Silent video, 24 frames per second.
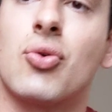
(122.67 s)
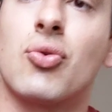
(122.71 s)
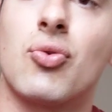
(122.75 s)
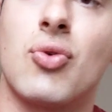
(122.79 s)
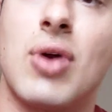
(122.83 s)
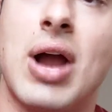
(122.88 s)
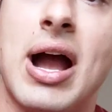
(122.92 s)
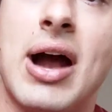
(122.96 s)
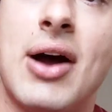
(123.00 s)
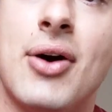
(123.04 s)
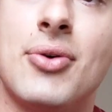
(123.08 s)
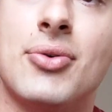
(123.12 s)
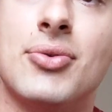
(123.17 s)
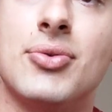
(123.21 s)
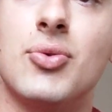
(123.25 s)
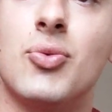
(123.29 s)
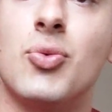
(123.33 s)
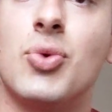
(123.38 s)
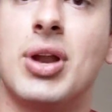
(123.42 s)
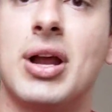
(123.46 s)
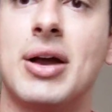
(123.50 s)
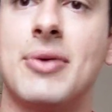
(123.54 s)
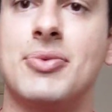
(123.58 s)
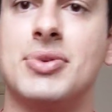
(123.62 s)
route
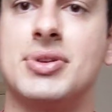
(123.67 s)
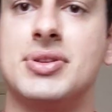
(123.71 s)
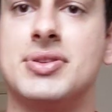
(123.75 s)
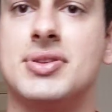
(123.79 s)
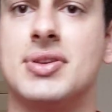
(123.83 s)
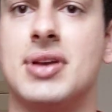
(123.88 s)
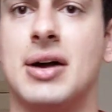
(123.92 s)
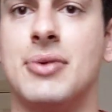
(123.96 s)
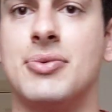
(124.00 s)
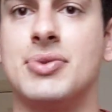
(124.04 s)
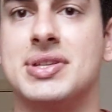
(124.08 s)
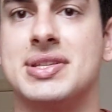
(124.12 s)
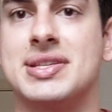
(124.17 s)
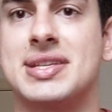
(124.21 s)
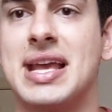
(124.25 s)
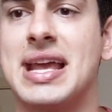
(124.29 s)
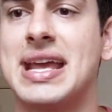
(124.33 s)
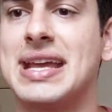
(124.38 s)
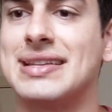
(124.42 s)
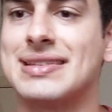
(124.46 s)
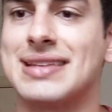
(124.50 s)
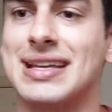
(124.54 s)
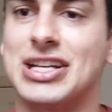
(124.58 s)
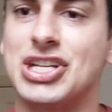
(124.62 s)
what i would i would
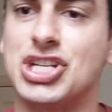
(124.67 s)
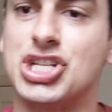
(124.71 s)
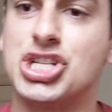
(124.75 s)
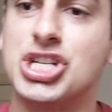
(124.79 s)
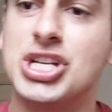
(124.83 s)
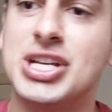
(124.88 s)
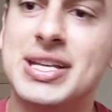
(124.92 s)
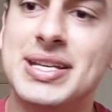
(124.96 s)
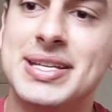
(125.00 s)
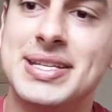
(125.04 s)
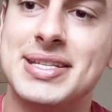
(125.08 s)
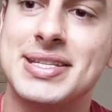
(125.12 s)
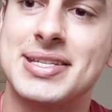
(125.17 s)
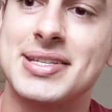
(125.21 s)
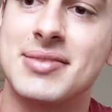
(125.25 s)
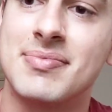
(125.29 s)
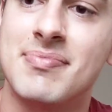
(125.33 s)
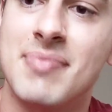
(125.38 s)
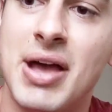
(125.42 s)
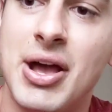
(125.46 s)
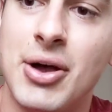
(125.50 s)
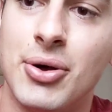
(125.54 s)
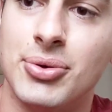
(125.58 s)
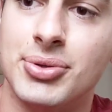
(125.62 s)
say is like she
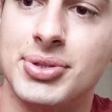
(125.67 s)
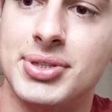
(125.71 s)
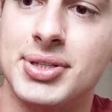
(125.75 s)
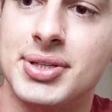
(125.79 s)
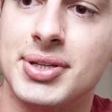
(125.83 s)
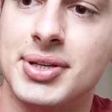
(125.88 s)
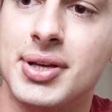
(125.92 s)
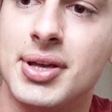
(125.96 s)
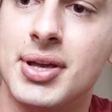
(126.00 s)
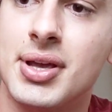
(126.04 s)
smelled